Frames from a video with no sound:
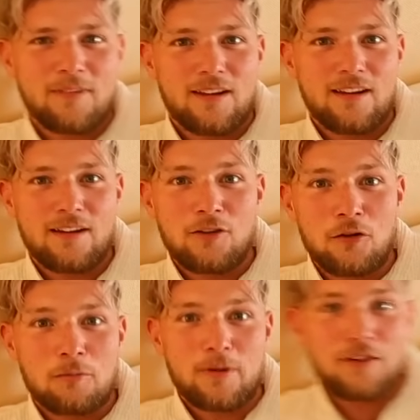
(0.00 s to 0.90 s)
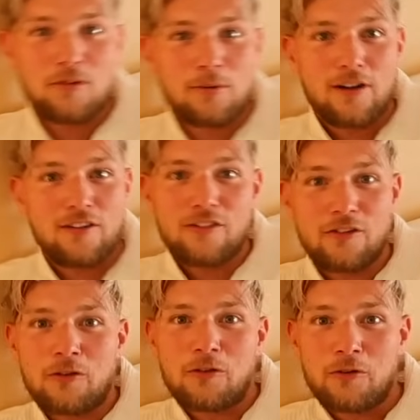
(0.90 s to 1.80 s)
Yeah, not my surprises are
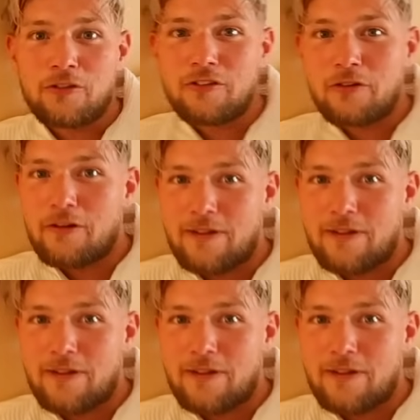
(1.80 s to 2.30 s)
not yours until mm. they're